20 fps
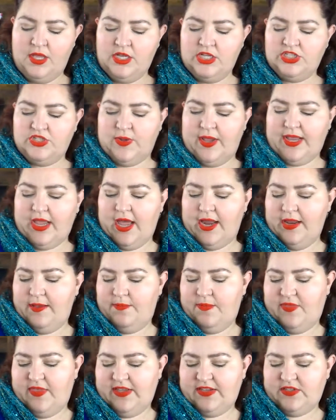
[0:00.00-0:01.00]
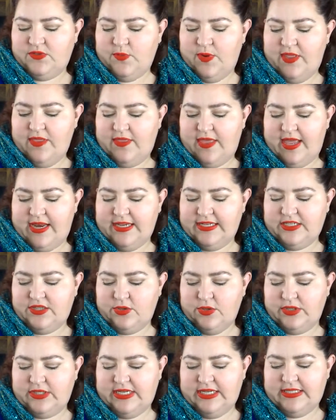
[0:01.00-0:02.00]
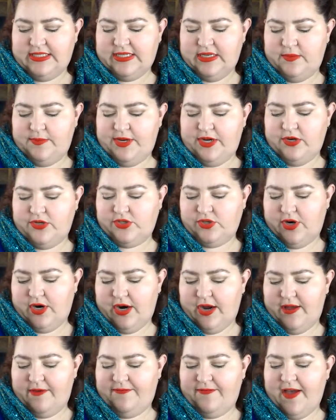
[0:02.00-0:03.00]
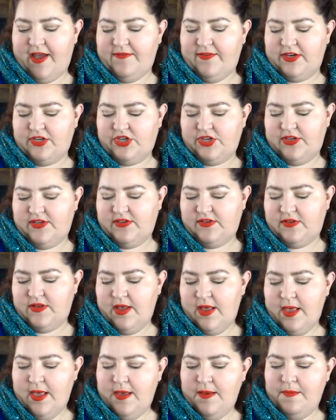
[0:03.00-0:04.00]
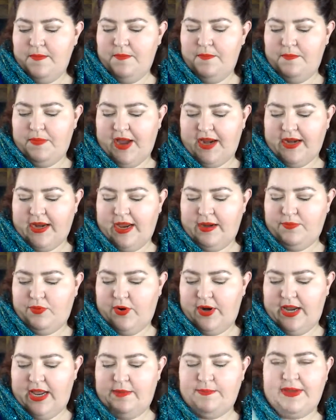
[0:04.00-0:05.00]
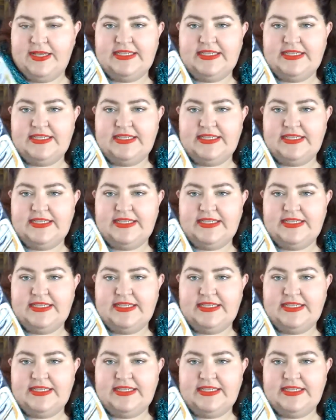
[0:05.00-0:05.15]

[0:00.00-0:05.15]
So I got him this one that is 13 centimeters or 5 inches by 9.8 by